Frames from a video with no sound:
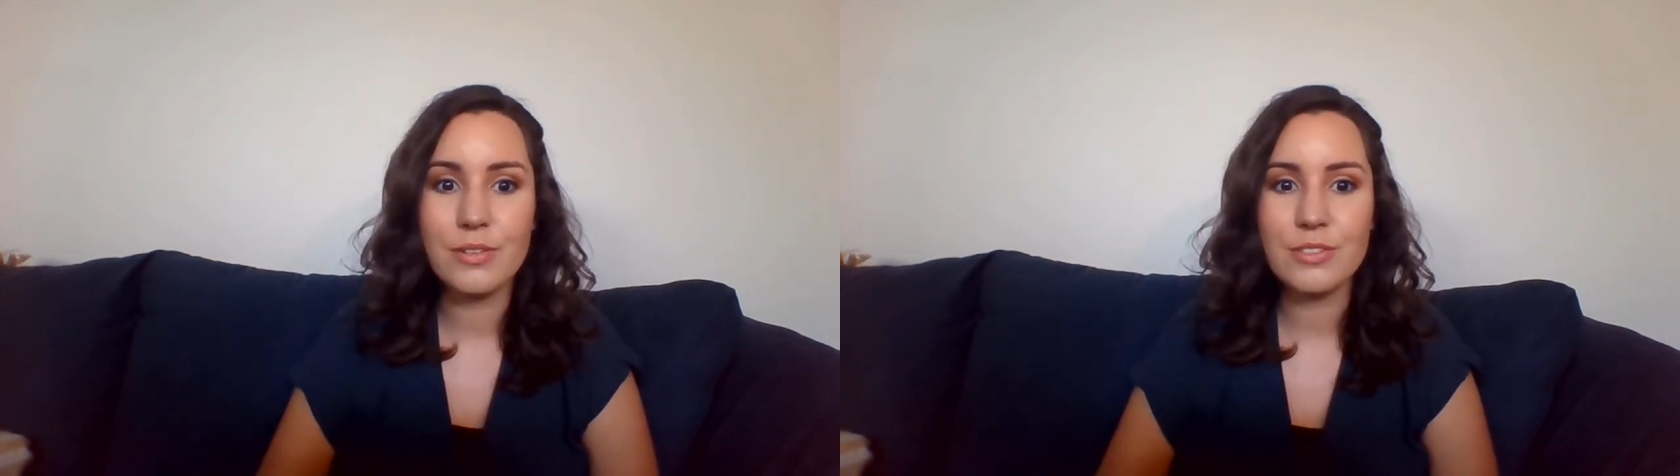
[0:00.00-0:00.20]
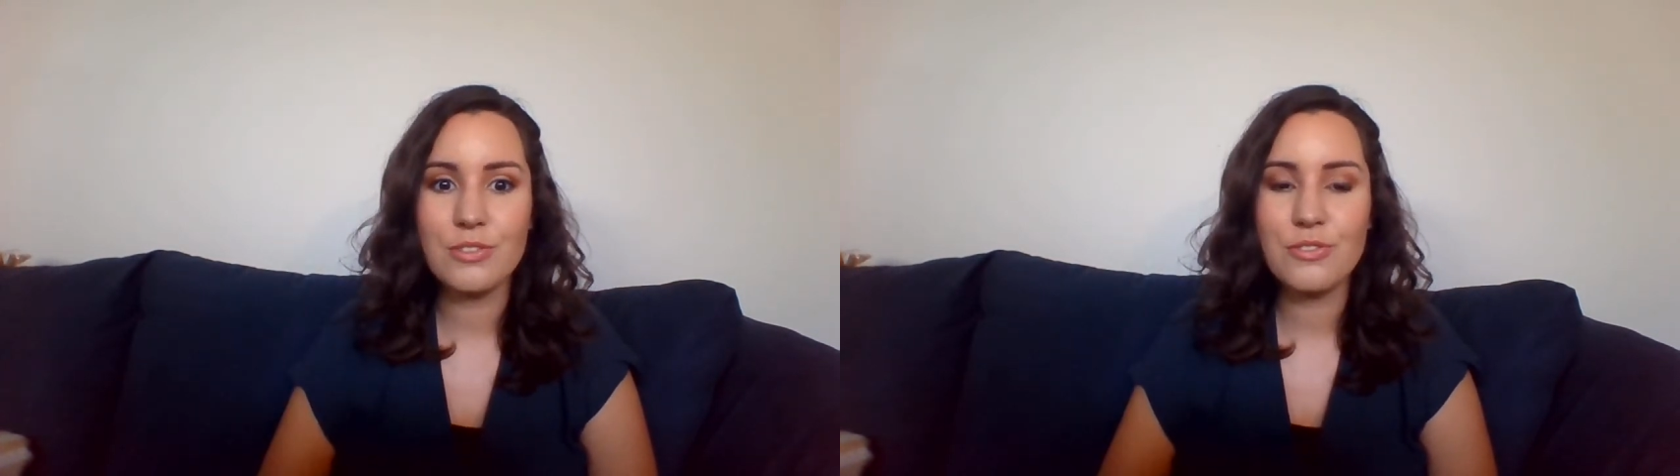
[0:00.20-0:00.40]

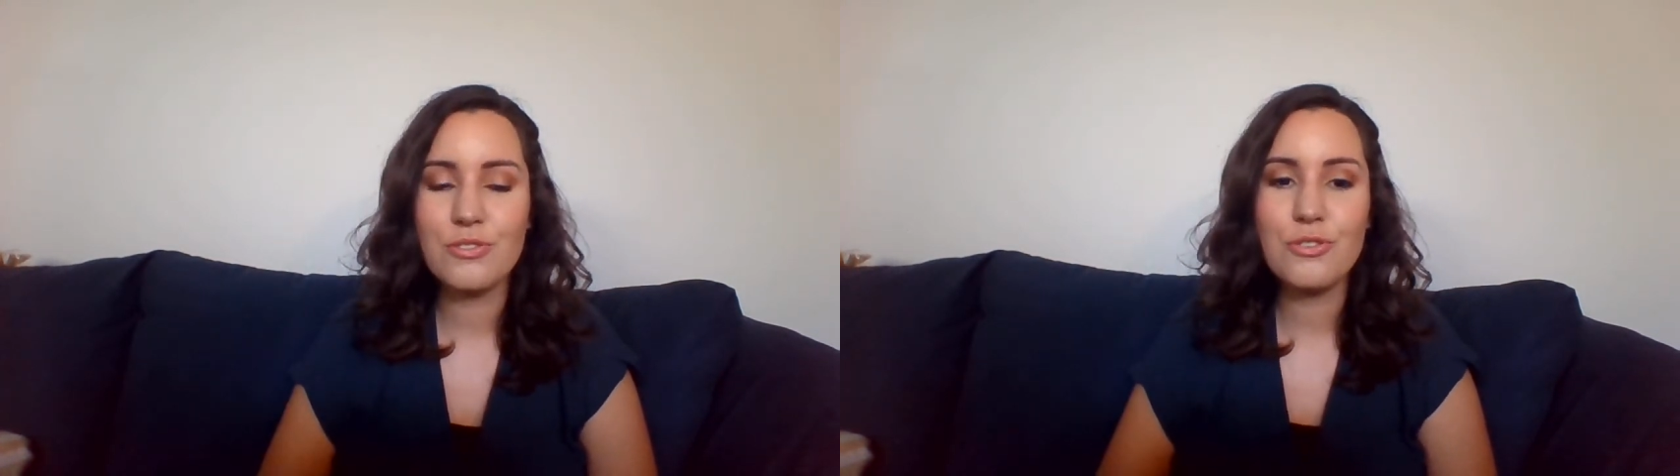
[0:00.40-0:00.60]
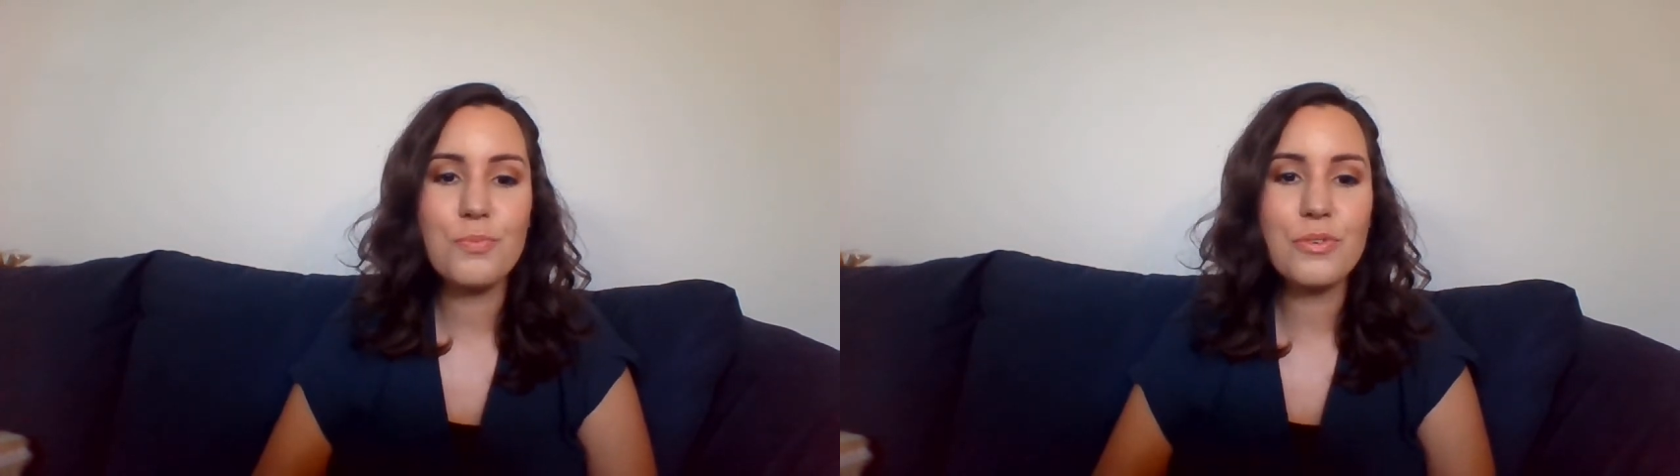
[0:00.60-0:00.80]
It's a
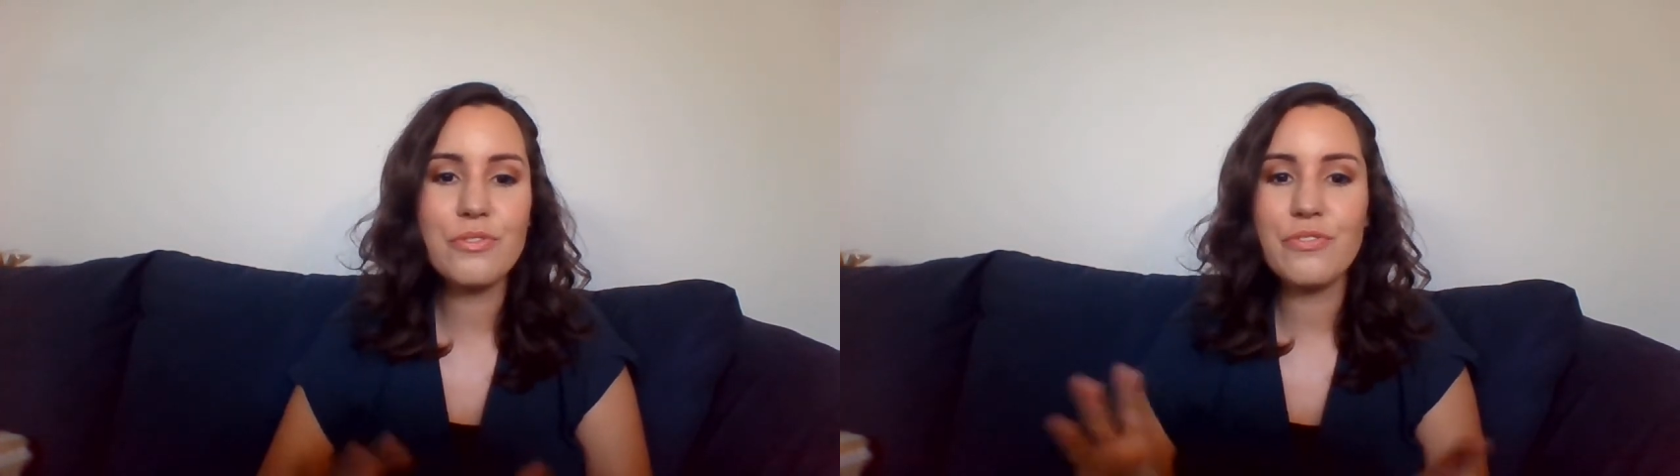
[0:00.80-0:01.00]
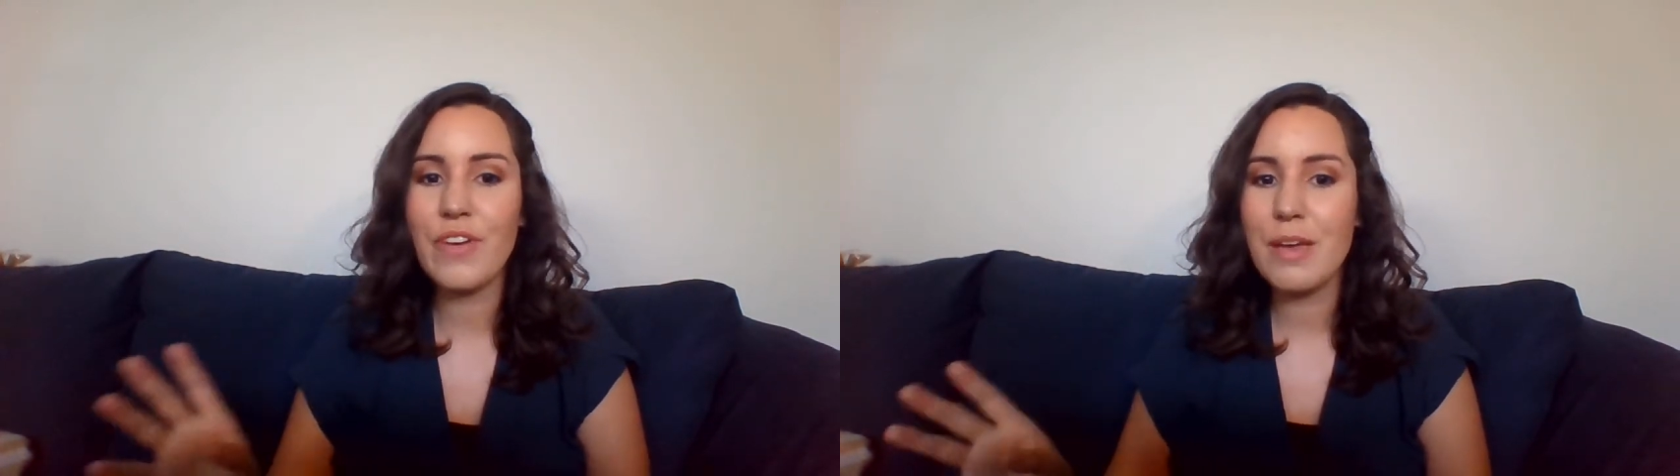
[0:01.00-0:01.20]

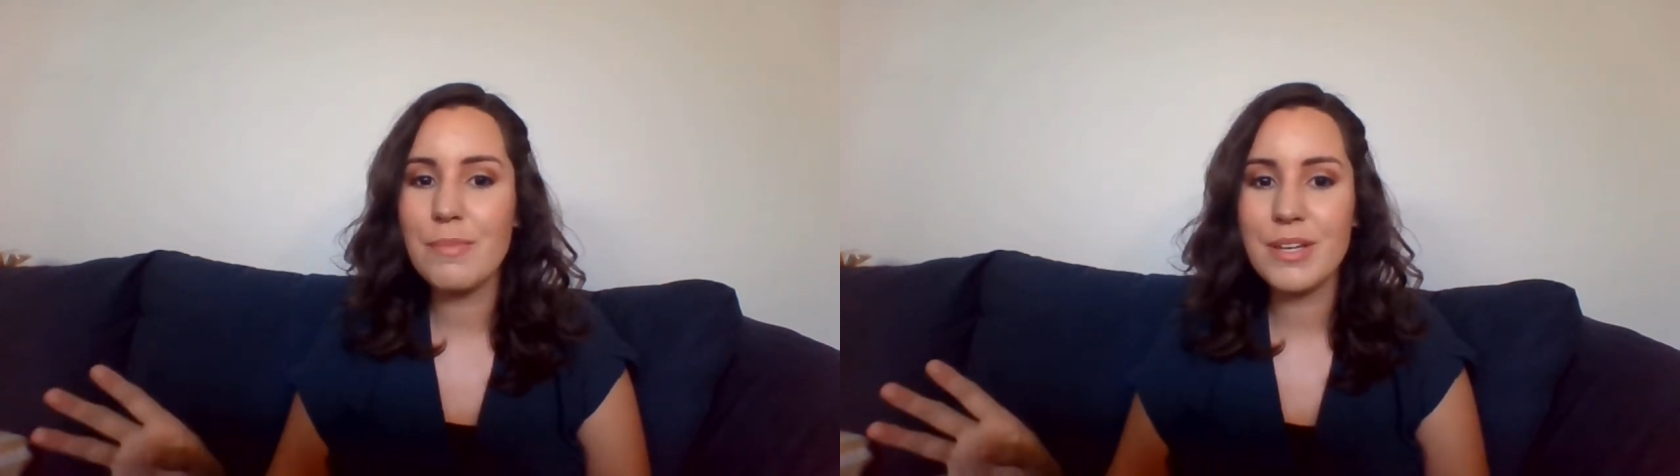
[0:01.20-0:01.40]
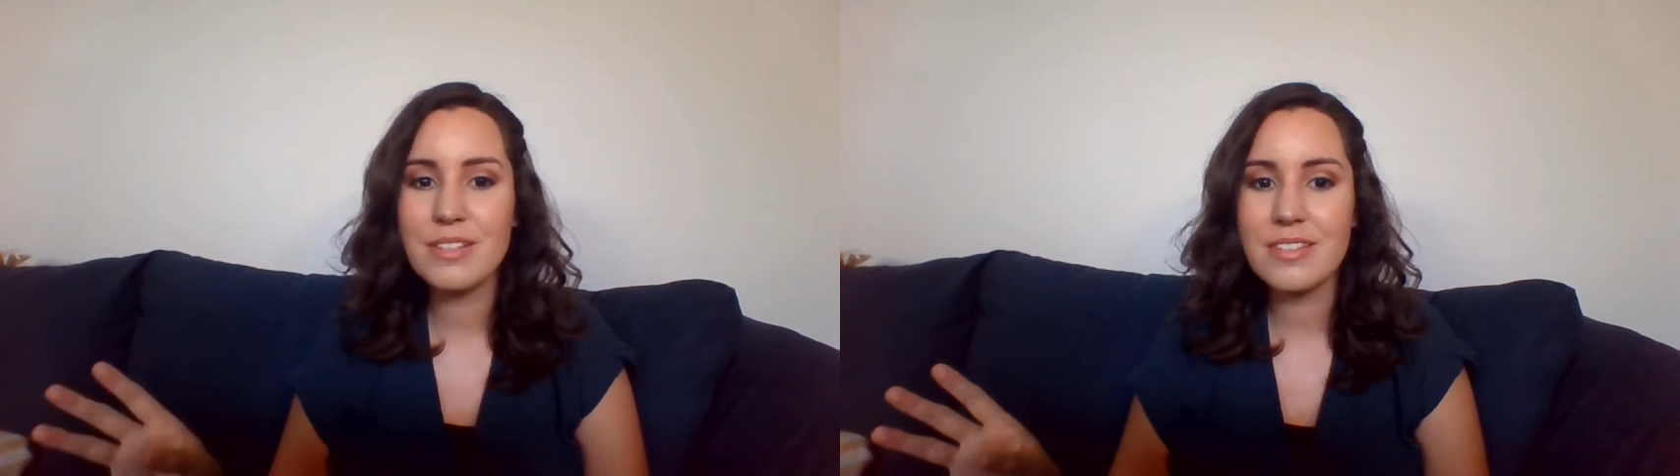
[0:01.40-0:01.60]
super
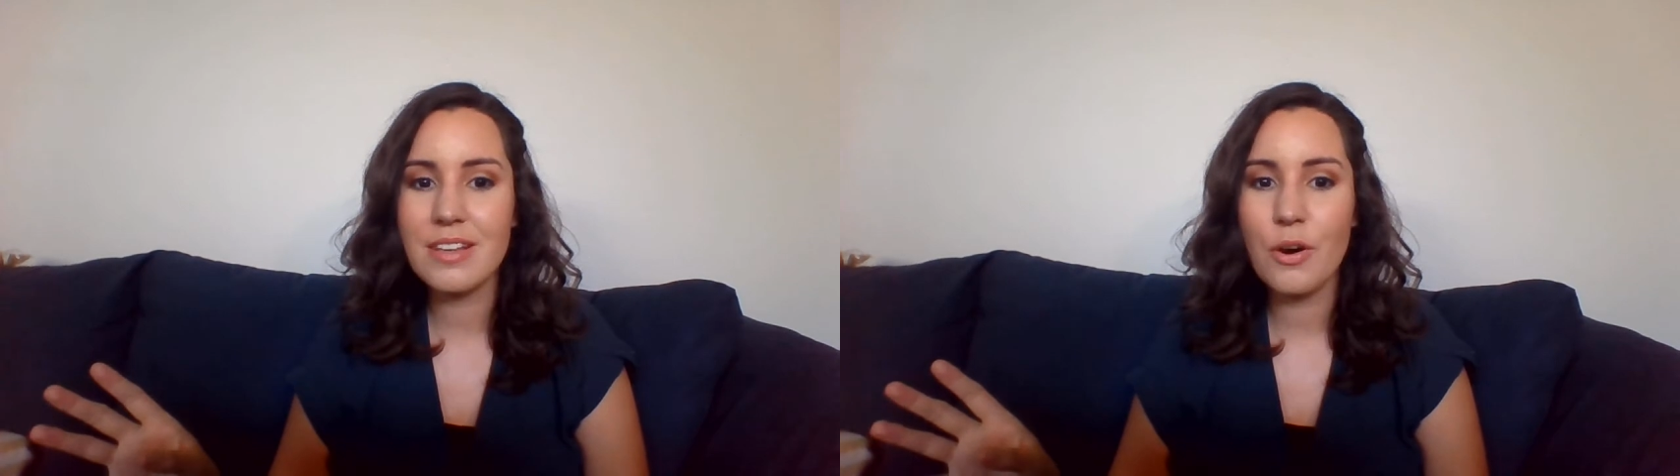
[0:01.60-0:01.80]
famous